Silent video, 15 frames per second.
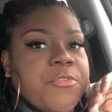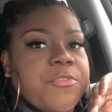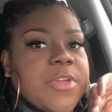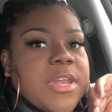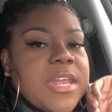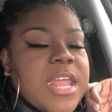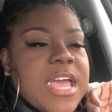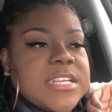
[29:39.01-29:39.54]

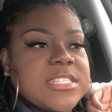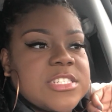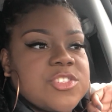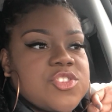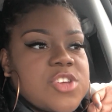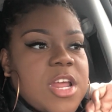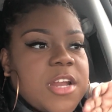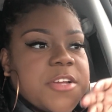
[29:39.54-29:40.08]
finesse
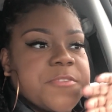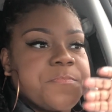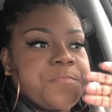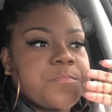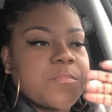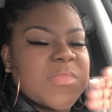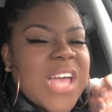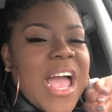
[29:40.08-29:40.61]
and try to...
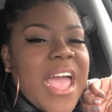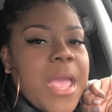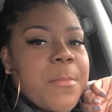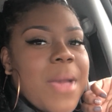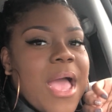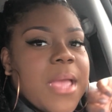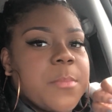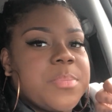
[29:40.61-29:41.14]
I hate
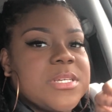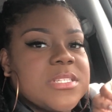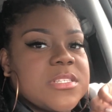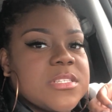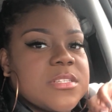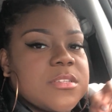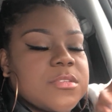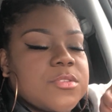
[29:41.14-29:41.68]
buying
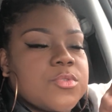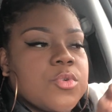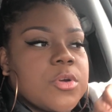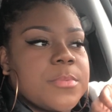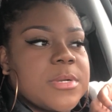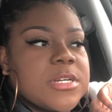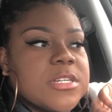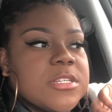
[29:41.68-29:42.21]
pieces in the
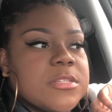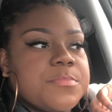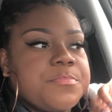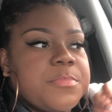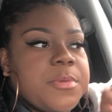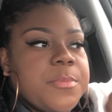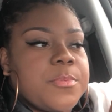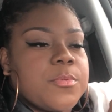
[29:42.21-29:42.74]
store because
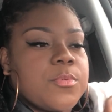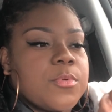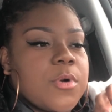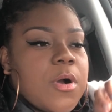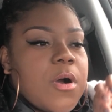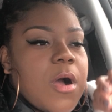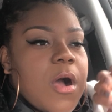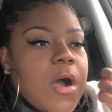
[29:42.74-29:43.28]
people
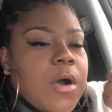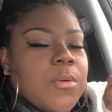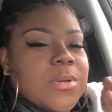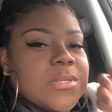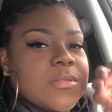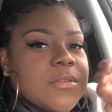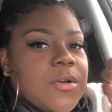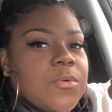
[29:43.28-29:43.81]
will
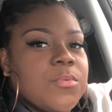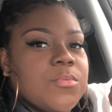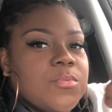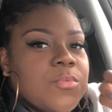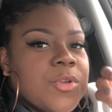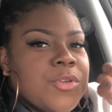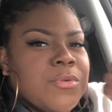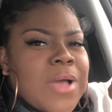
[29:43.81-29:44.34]
always know
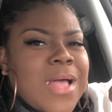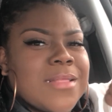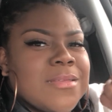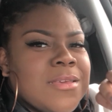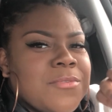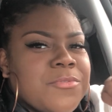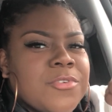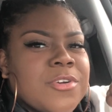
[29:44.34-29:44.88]
where you got
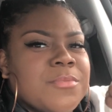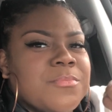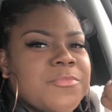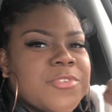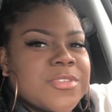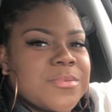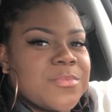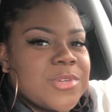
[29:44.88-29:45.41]
it
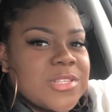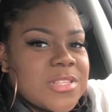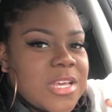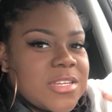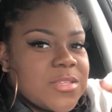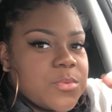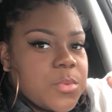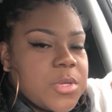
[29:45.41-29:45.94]
from for some reason.
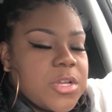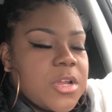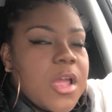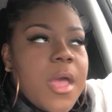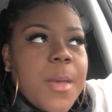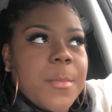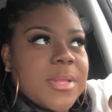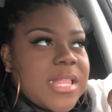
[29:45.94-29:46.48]
Like, it's weird.
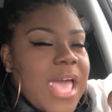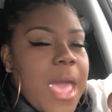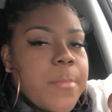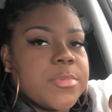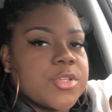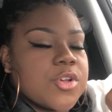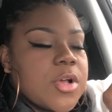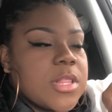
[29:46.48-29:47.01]
But that
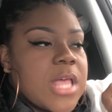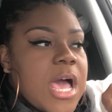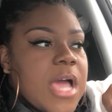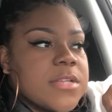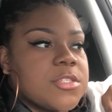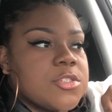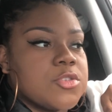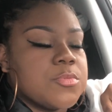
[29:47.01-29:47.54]
happens
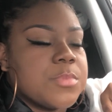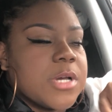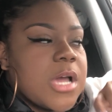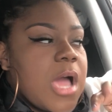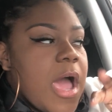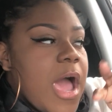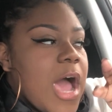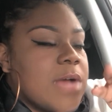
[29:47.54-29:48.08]
online, too.
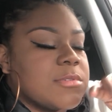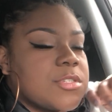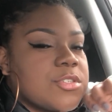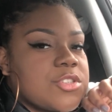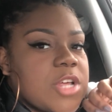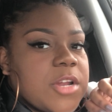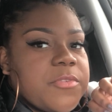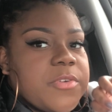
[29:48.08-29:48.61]
But I'm just
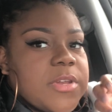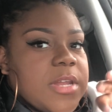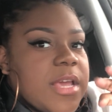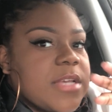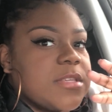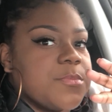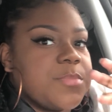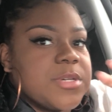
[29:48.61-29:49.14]
going to try to
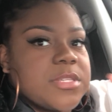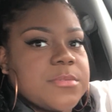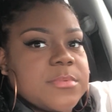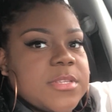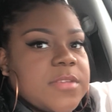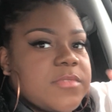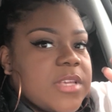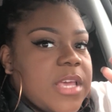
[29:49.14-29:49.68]
finesse and put
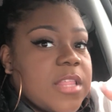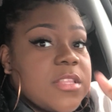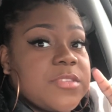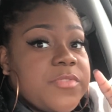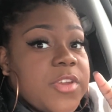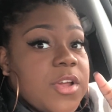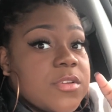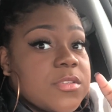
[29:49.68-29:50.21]
some stuff together.
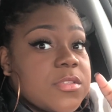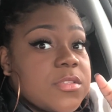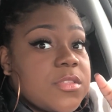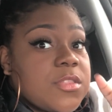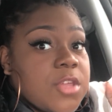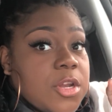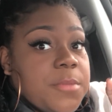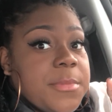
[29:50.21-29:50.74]
This video is
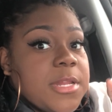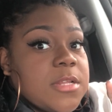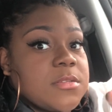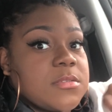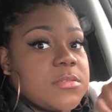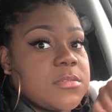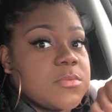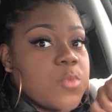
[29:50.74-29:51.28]
30
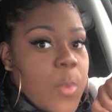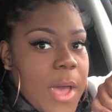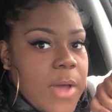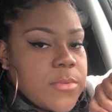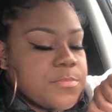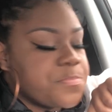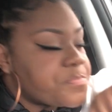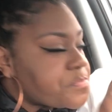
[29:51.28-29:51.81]
minutes. Wow.